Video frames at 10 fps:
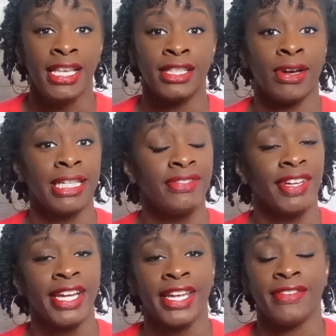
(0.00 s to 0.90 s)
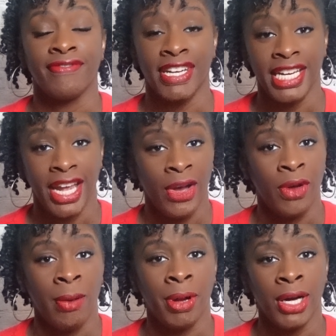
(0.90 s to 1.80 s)
So in this video,
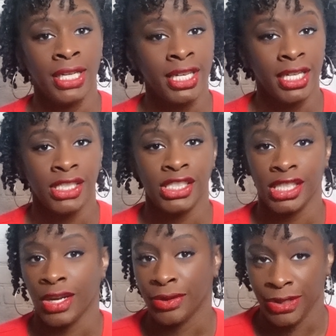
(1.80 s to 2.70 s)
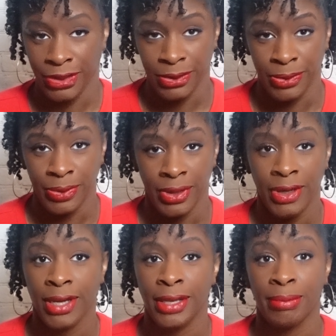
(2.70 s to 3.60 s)
I'm only going to show you
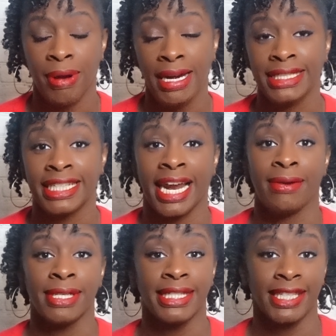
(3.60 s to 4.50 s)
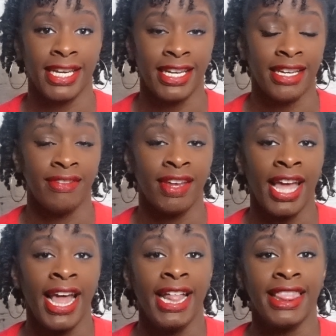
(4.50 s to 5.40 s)
the products that I received.
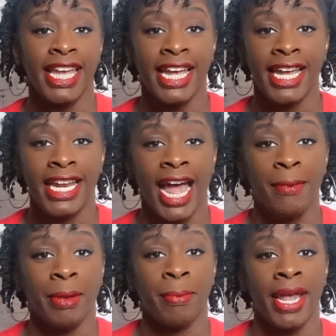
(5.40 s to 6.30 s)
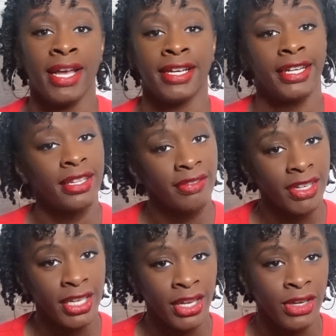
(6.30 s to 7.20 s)
Then I'm gonna make another
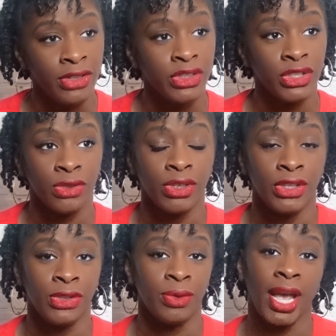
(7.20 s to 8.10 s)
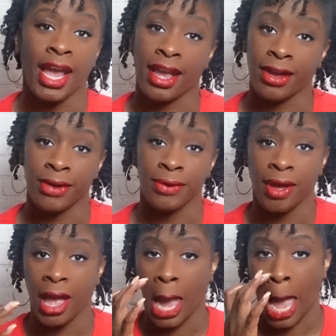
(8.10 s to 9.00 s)
video showing you how
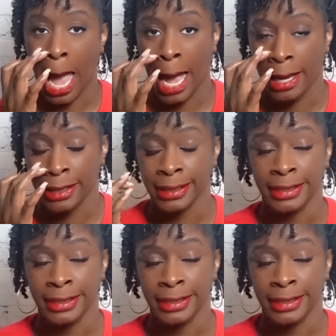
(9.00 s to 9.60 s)
I